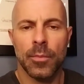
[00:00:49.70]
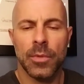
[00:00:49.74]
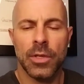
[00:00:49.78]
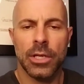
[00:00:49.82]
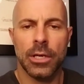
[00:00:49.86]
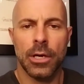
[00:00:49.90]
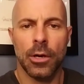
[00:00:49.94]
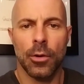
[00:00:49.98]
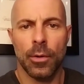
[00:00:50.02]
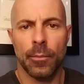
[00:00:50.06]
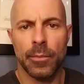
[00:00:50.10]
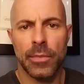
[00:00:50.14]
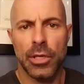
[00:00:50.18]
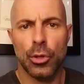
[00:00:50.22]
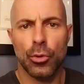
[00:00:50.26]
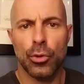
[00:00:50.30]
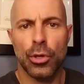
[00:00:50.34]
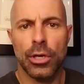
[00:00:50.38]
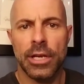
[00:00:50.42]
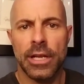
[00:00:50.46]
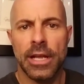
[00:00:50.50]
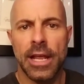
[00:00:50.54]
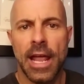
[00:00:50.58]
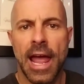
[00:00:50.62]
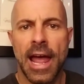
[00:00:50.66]

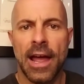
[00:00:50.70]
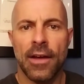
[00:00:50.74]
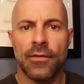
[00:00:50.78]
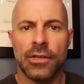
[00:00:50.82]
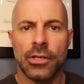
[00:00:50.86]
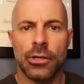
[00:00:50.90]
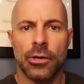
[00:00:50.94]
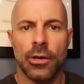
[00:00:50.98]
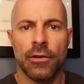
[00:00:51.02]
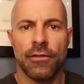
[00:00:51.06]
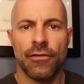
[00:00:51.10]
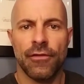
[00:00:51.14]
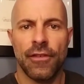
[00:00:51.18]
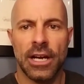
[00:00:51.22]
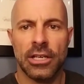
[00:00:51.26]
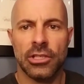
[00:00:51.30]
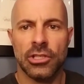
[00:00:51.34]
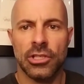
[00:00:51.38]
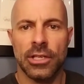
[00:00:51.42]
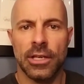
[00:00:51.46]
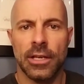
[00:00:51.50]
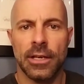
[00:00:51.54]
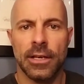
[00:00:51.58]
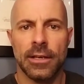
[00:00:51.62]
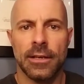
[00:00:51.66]
immunity after
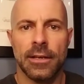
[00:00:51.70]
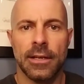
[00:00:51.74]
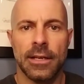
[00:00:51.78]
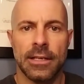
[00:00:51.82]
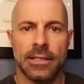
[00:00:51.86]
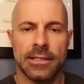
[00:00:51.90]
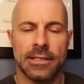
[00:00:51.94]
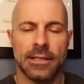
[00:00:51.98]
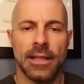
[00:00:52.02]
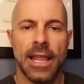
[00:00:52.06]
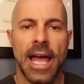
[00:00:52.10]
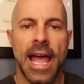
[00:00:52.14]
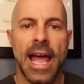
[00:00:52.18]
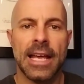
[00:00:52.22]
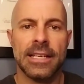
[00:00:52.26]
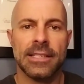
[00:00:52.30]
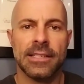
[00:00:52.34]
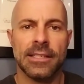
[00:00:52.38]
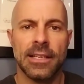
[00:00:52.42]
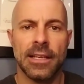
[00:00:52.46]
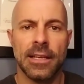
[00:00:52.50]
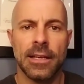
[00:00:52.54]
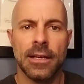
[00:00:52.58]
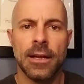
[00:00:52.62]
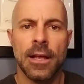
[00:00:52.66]
infection is
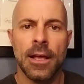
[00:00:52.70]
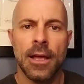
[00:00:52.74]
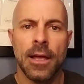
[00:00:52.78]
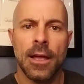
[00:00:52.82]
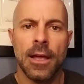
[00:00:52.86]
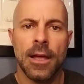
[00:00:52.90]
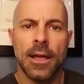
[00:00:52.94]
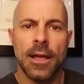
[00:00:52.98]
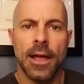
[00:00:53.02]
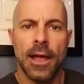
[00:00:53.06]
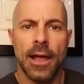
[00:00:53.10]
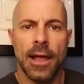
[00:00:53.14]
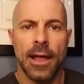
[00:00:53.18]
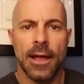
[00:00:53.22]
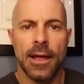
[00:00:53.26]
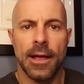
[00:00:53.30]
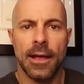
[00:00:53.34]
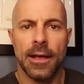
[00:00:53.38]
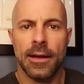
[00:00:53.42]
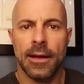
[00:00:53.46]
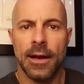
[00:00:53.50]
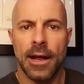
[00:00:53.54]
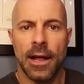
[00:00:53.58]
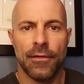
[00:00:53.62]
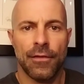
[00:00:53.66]
lasting.
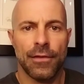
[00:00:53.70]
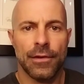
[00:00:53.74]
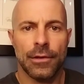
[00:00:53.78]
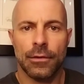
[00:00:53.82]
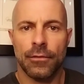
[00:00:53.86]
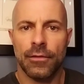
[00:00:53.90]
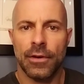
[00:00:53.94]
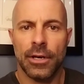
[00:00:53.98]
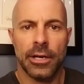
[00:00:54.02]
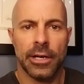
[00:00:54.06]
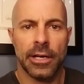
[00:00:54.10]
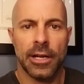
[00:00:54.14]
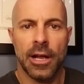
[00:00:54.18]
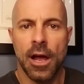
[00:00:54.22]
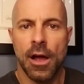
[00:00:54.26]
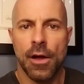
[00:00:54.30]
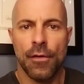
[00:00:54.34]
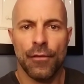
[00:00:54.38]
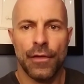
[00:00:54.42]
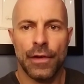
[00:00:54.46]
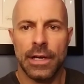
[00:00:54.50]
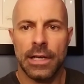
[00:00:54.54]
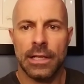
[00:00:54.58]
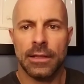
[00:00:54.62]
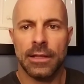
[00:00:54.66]
And I feel very
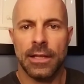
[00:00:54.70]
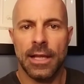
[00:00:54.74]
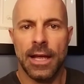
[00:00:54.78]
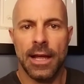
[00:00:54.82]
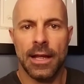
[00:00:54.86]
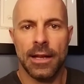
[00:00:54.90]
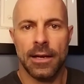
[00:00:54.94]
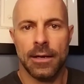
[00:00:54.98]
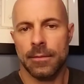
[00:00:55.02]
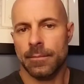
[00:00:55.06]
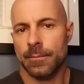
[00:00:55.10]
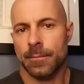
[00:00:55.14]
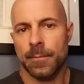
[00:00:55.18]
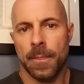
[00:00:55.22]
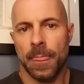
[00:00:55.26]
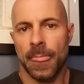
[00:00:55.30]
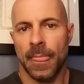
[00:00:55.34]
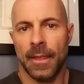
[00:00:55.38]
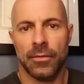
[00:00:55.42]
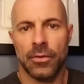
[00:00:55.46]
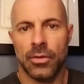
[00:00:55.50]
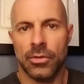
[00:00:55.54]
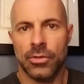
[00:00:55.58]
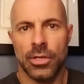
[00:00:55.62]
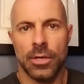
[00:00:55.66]
confident that
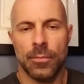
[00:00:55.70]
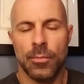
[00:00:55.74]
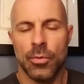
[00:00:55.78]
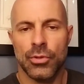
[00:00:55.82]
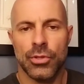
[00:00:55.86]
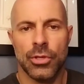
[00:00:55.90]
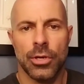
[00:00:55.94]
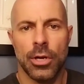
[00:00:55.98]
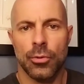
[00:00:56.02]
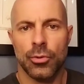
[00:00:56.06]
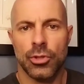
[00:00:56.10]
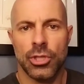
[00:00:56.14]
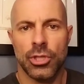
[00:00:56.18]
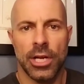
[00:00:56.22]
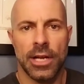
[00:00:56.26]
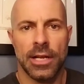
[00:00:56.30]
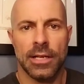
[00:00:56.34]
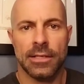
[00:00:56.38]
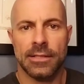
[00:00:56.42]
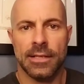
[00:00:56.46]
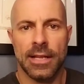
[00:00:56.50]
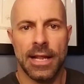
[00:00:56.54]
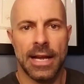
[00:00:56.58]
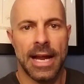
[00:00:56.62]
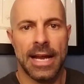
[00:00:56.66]
there's almost no
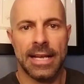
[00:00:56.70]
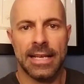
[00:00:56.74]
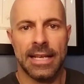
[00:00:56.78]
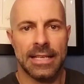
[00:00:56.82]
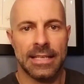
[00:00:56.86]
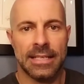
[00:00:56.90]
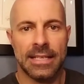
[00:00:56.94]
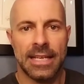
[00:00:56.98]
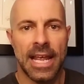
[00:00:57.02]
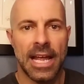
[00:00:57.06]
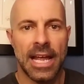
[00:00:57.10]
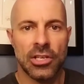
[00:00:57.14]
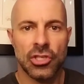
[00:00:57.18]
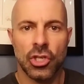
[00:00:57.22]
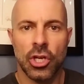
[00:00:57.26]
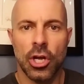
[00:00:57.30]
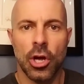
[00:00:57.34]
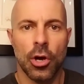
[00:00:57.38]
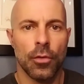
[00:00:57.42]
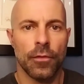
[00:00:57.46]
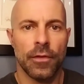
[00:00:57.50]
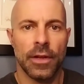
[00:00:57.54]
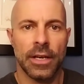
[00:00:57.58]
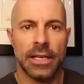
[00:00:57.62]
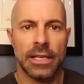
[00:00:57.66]
chance that I can catch
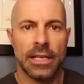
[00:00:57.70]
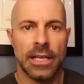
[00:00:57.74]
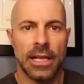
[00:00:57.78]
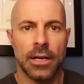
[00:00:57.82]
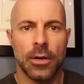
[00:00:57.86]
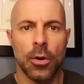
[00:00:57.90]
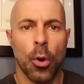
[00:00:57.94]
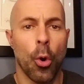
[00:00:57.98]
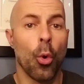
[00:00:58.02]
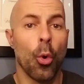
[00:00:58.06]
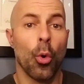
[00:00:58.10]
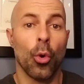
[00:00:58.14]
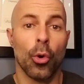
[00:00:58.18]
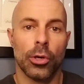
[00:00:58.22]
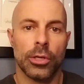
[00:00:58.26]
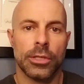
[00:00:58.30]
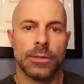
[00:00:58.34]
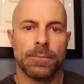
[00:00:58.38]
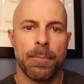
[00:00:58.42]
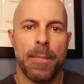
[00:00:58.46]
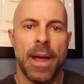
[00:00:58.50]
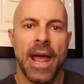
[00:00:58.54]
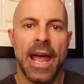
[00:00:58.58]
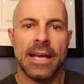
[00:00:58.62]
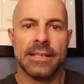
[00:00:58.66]
COVID again or
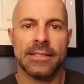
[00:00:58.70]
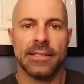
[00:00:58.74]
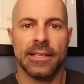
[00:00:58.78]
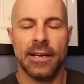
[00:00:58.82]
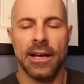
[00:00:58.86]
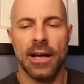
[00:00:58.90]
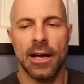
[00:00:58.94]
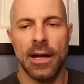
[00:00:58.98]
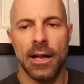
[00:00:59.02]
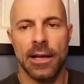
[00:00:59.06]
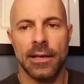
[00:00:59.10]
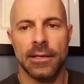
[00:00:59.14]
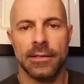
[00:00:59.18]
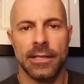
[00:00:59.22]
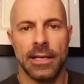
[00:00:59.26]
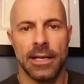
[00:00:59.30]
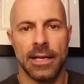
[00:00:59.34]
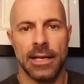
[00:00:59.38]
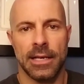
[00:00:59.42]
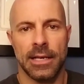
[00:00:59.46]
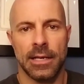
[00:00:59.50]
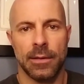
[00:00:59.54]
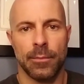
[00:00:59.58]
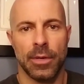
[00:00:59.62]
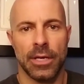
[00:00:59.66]
pass it on to
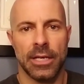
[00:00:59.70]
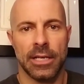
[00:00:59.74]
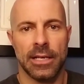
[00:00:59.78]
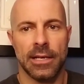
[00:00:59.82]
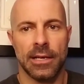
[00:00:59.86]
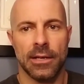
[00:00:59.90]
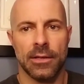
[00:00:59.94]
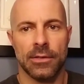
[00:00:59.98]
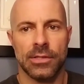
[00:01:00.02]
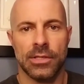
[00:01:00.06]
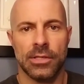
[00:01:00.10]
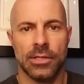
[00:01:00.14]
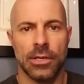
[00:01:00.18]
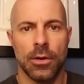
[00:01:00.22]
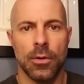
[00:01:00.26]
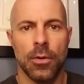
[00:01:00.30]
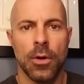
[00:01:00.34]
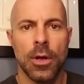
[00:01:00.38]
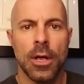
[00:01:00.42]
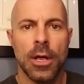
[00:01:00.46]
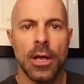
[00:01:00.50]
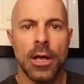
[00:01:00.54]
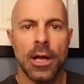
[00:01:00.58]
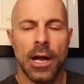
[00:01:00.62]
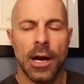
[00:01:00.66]
anybody else. So
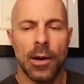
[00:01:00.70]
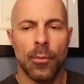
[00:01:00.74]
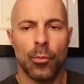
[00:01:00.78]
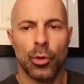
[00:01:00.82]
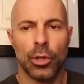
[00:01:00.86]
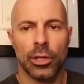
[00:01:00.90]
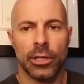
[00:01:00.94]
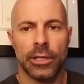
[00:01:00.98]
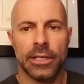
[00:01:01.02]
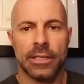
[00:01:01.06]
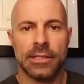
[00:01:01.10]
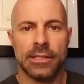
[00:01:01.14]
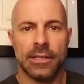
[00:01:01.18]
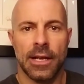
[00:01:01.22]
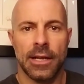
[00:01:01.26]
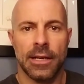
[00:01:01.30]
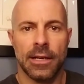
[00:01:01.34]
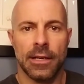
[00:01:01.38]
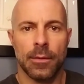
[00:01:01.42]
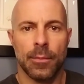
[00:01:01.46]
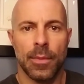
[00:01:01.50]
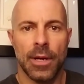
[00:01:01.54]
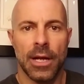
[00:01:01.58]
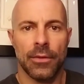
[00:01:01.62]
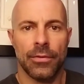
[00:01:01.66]
I'm really
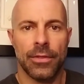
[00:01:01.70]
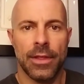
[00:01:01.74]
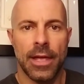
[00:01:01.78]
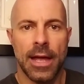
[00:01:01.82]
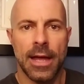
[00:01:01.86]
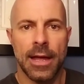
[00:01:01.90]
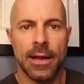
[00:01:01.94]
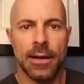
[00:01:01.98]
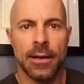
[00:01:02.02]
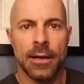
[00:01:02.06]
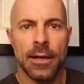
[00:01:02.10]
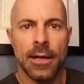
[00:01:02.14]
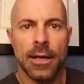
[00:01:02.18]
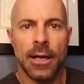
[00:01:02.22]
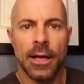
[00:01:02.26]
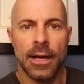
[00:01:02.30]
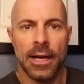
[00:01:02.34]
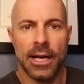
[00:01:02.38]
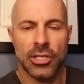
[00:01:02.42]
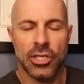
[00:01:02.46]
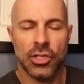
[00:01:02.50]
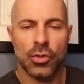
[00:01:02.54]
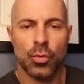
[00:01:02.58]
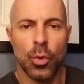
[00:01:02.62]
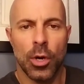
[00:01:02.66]
excited about that. And I
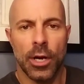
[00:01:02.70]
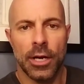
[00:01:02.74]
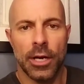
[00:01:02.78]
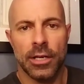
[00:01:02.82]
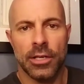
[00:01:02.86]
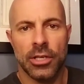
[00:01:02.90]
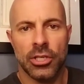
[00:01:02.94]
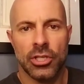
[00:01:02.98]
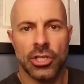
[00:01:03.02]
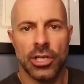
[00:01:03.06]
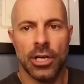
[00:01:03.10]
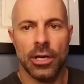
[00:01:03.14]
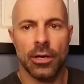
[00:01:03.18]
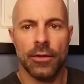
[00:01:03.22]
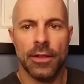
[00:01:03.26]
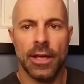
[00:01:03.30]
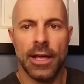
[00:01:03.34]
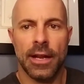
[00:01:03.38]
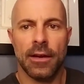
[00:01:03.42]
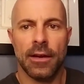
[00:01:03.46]
just wanted to share that